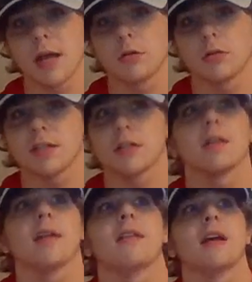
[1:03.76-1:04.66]
That
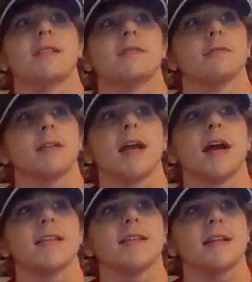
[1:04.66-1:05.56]
goaltender that has really
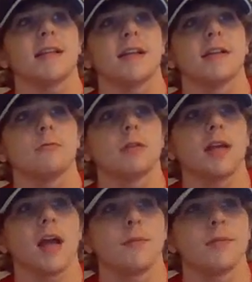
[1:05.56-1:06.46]
high ceiling and
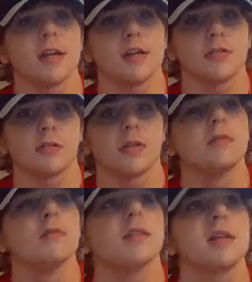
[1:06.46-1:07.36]
really high potential,
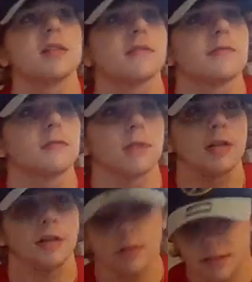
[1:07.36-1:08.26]
and he's
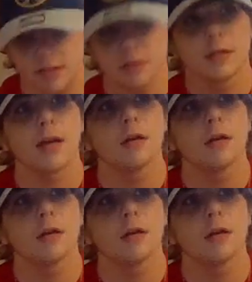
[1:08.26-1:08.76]
really good still